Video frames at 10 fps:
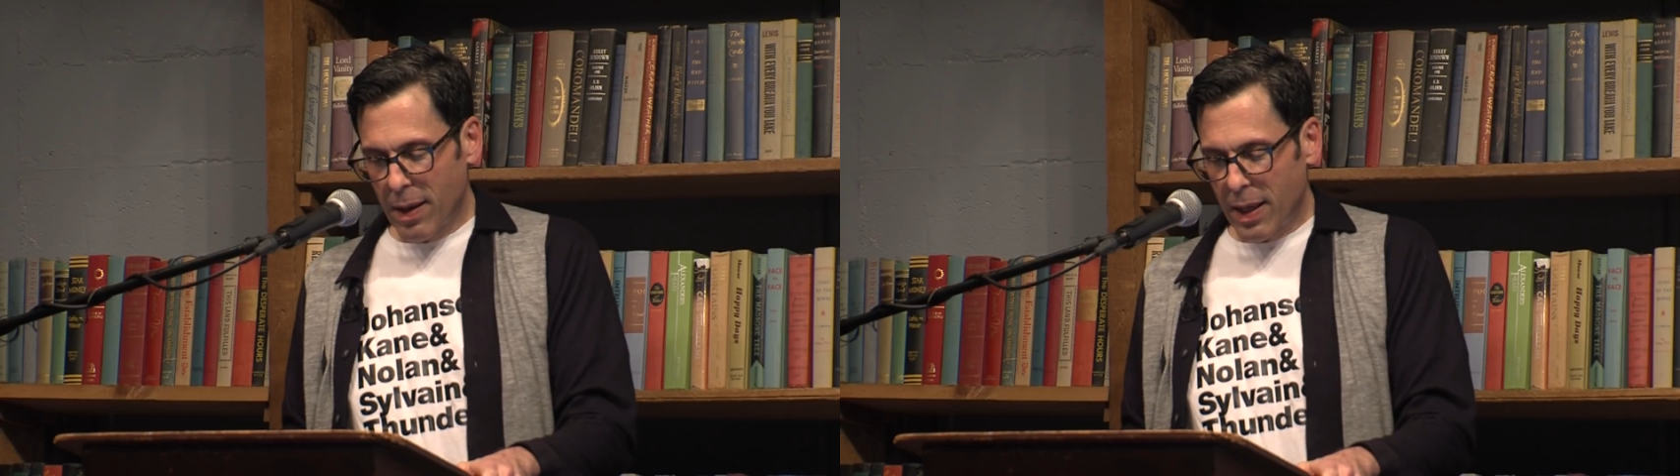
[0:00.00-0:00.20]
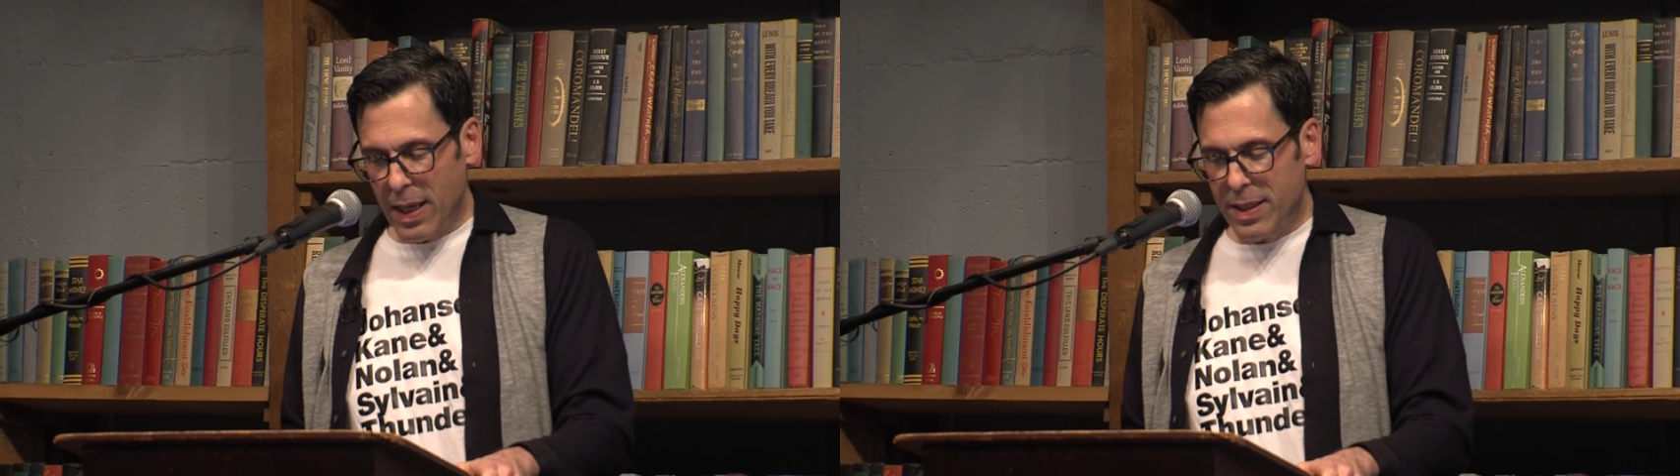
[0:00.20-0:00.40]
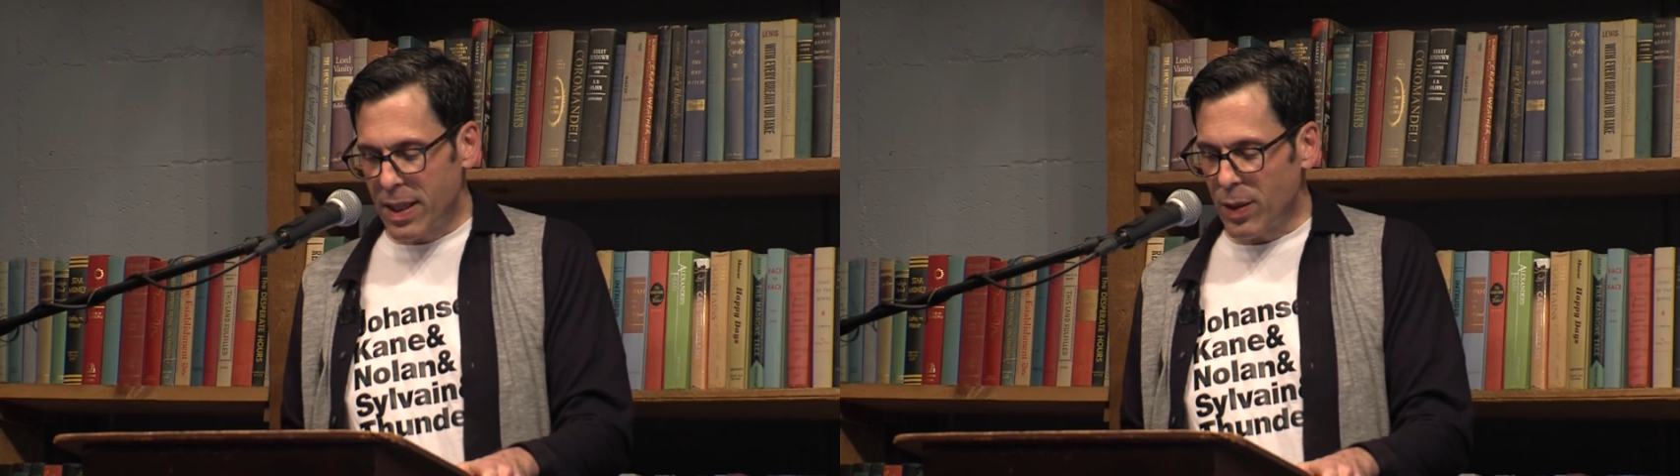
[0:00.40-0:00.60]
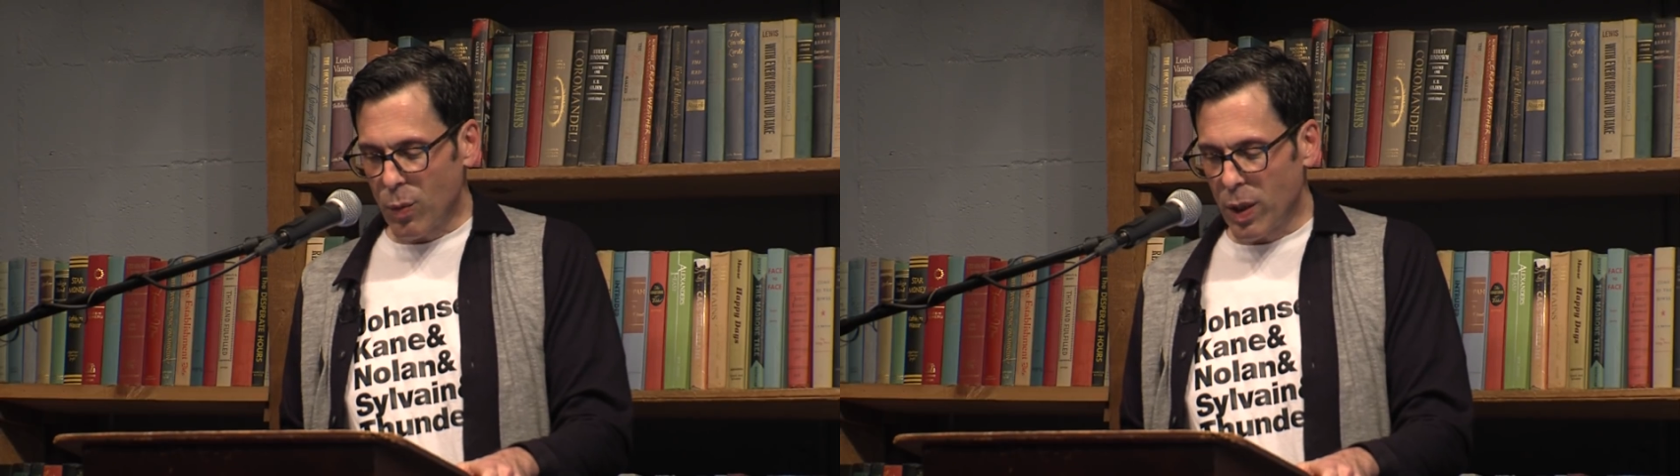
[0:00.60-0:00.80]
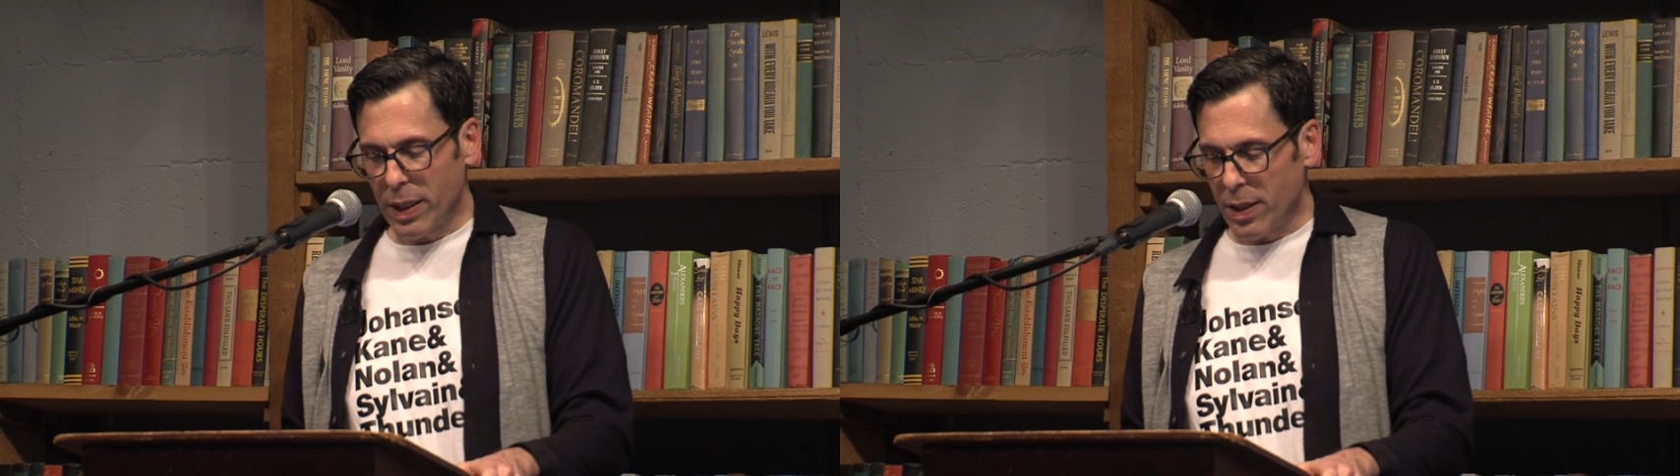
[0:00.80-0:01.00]
he didn't
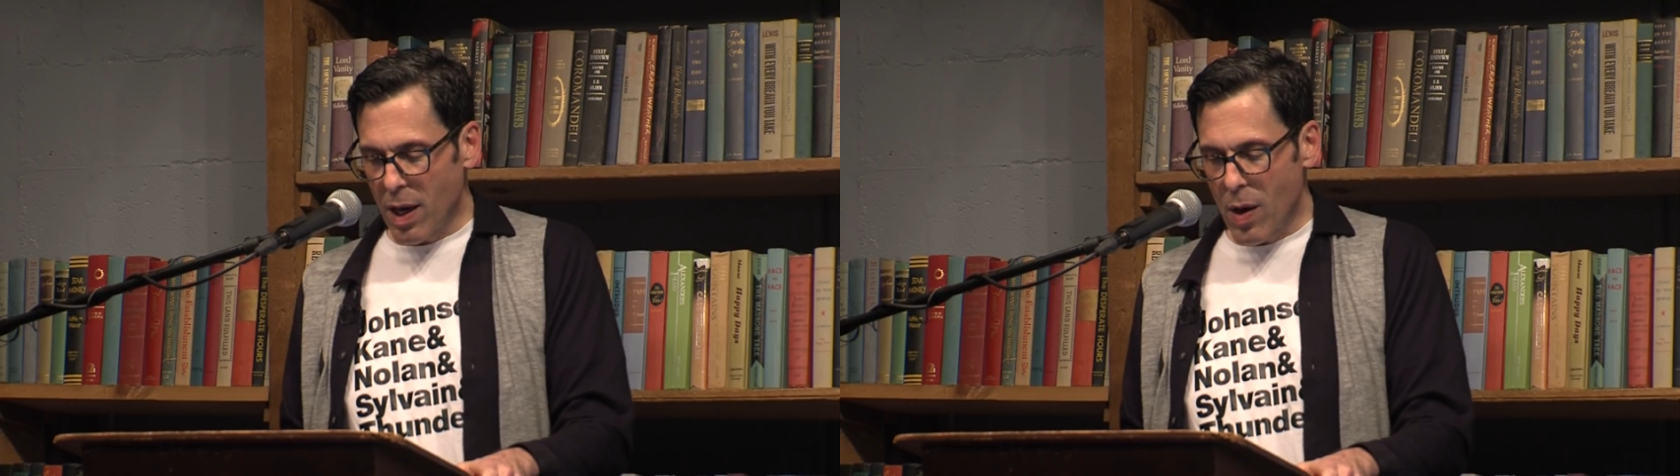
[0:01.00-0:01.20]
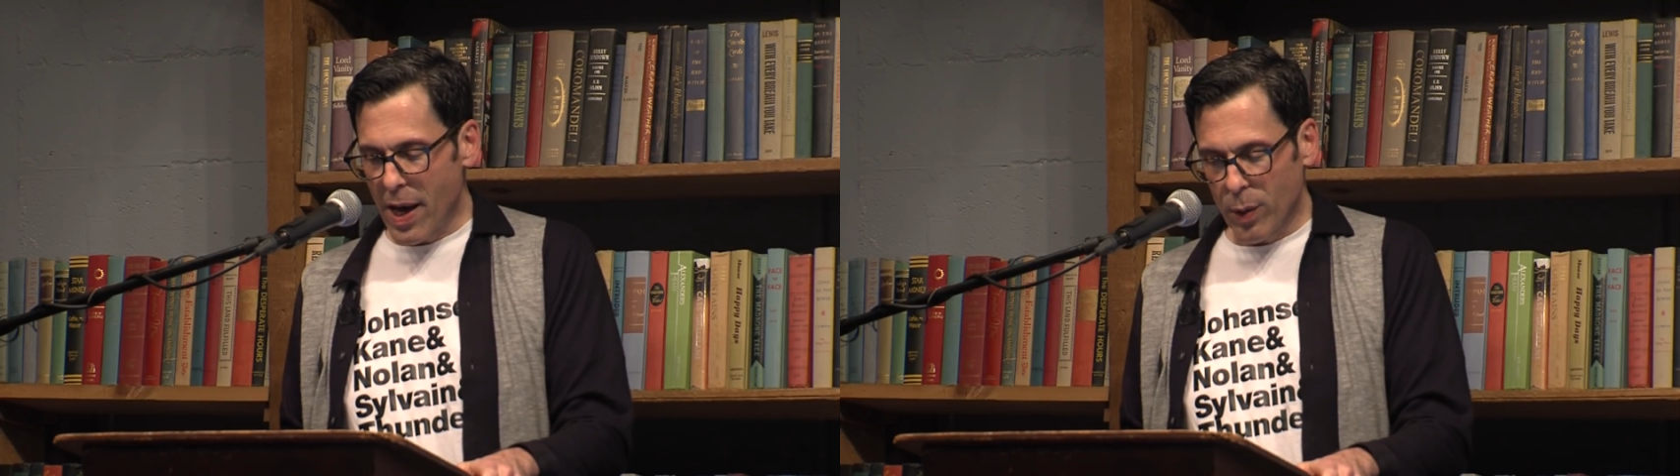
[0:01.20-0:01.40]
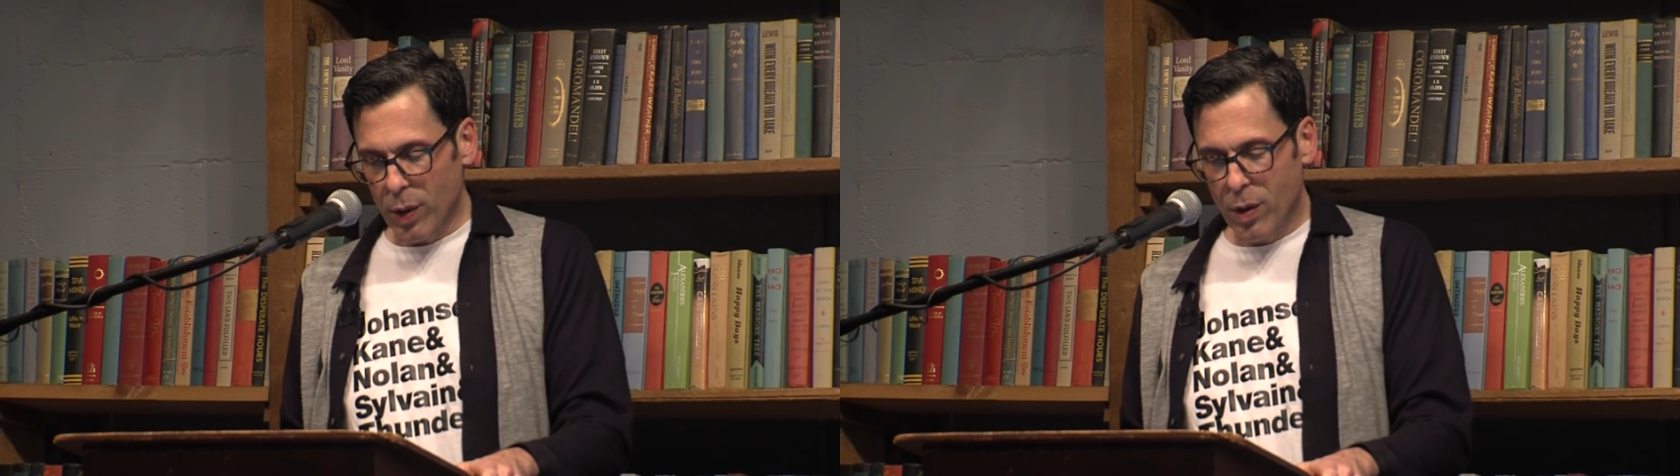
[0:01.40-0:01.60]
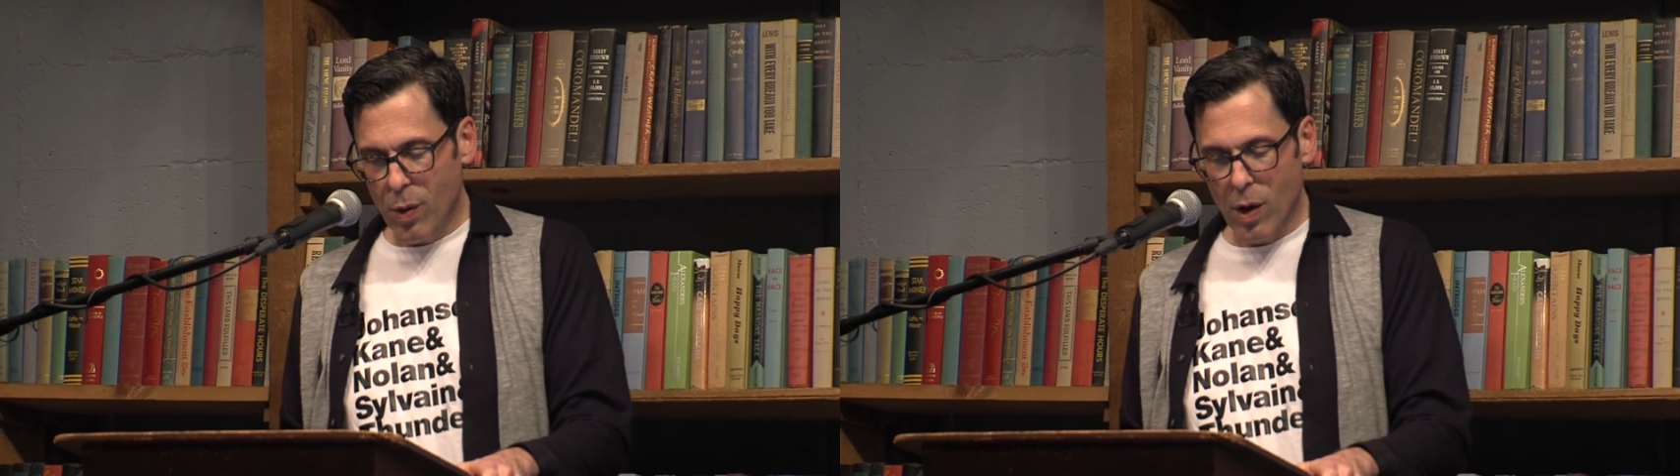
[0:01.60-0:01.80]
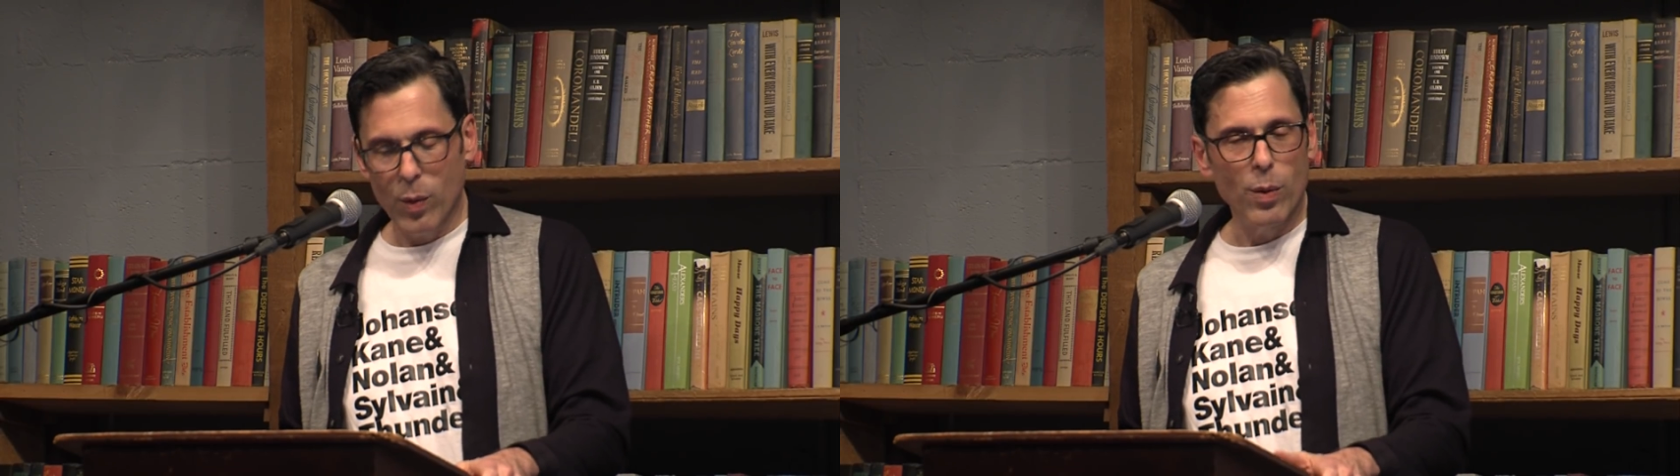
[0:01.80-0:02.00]
really know how to
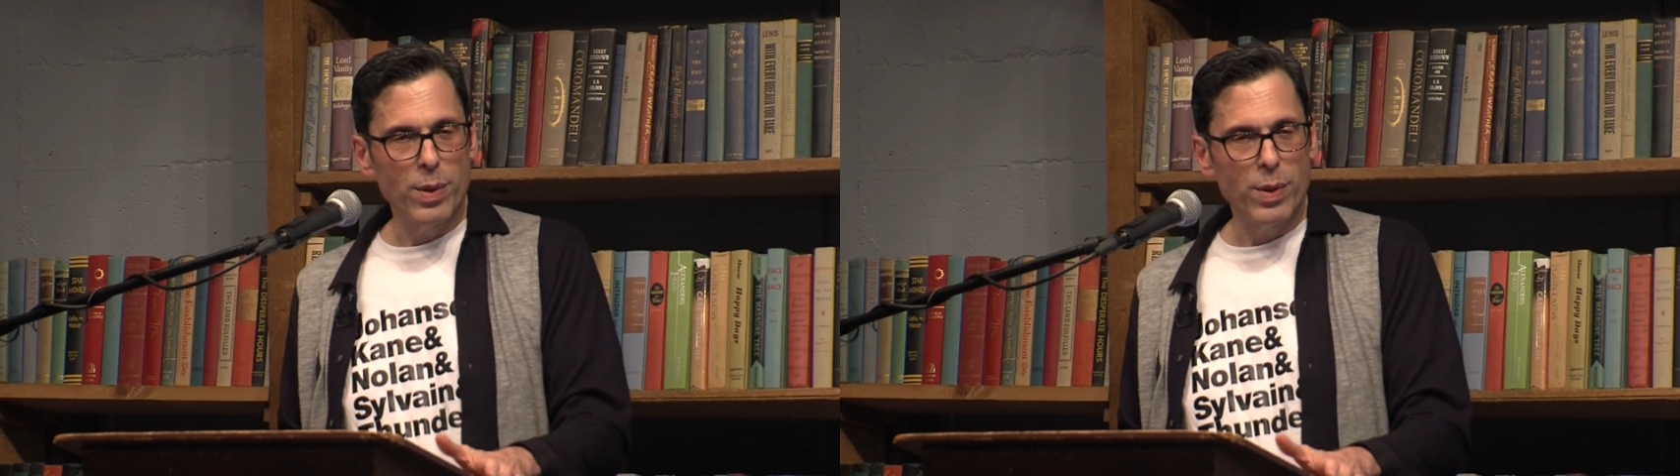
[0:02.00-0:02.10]
record what